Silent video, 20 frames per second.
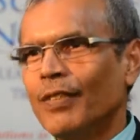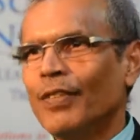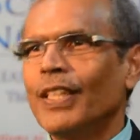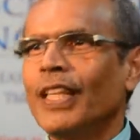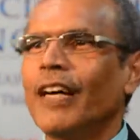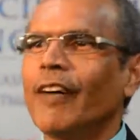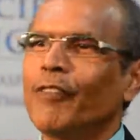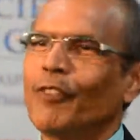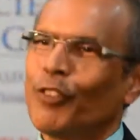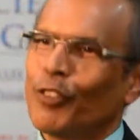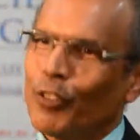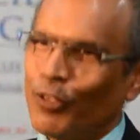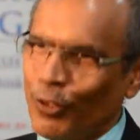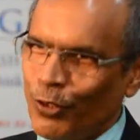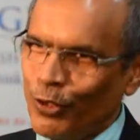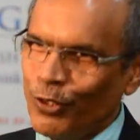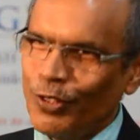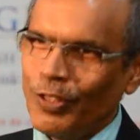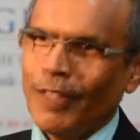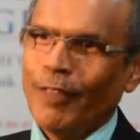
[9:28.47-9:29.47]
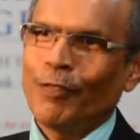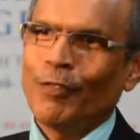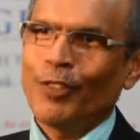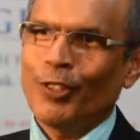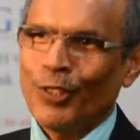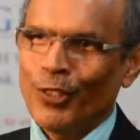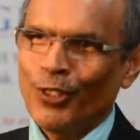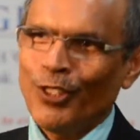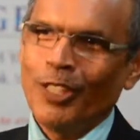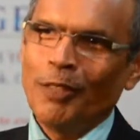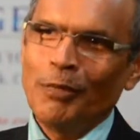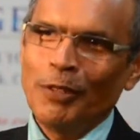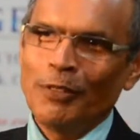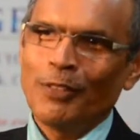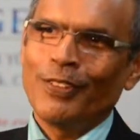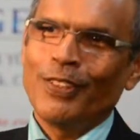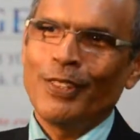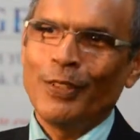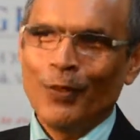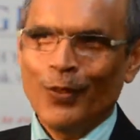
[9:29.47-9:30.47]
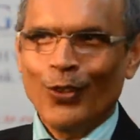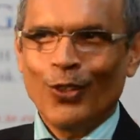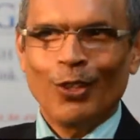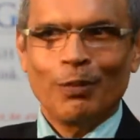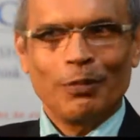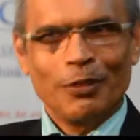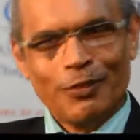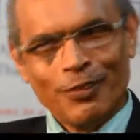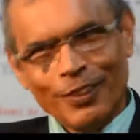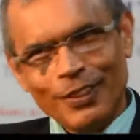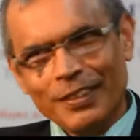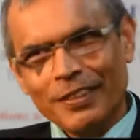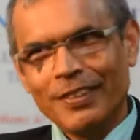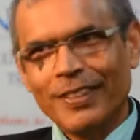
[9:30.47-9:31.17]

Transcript: We have to grow. You have to crawl before you walk, before you